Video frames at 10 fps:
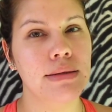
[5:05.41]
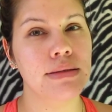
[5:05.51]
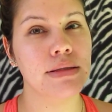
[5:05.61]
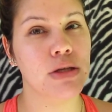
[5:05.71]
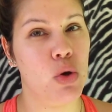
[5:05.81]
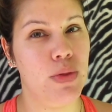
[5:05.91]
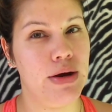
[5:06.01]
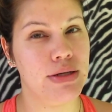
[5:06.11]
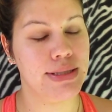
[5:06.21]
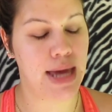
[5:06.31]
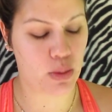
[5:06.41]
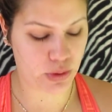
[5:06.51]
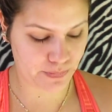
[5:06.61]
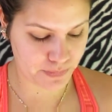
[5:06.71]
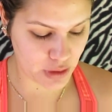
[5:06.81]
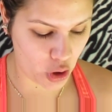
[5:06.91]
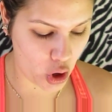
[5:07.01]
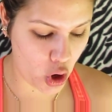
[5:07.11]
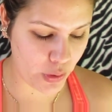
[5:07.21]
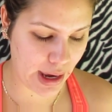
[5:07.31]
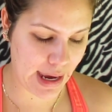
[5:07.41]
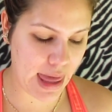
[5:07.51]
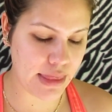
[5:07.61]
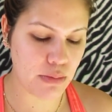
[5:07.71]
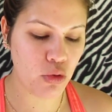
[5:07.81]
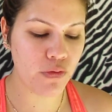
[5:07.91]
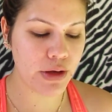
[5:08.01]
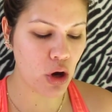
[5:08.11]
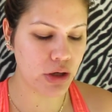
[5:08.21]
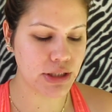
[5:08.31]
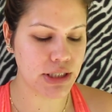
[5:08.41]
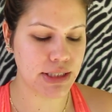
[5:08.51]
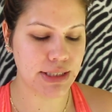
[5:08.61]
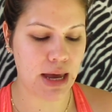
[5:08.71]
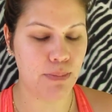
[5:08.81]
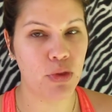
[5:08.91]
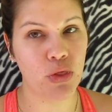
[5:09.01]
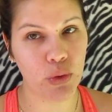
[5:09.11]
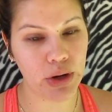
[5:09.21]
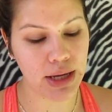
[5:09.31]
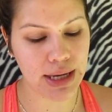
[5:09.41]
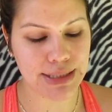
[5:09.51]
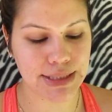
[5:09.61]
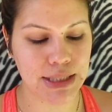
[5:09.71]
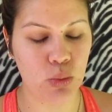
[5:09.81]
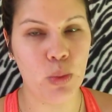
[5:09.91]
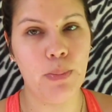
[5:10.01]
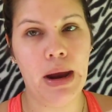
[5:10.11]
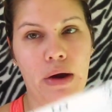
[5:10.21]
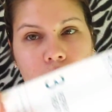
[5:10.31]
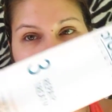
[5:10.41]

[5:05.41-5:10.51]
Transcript: So there's that one. Okay, and then moving on to step 3, it's the repairing